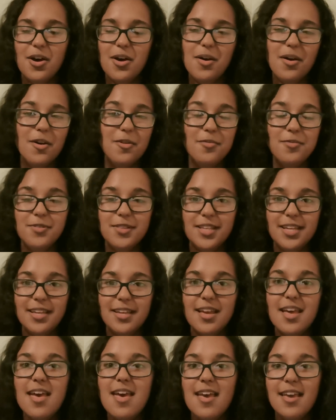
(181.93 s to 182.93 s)

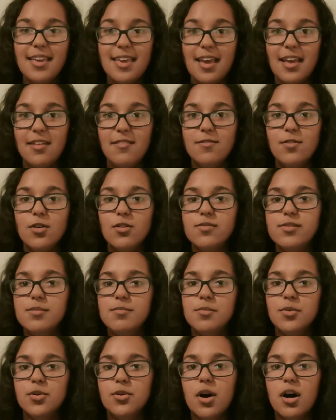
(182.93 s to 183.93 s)
hopefully getting involved
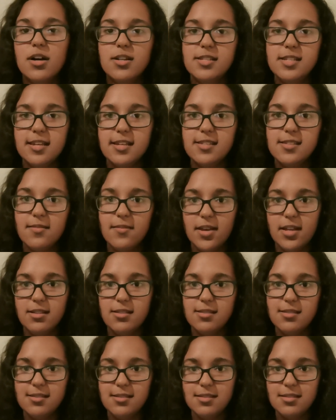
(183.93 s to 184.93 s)
in more RTS
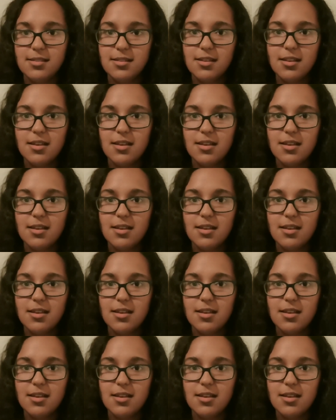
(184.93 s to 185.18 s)
events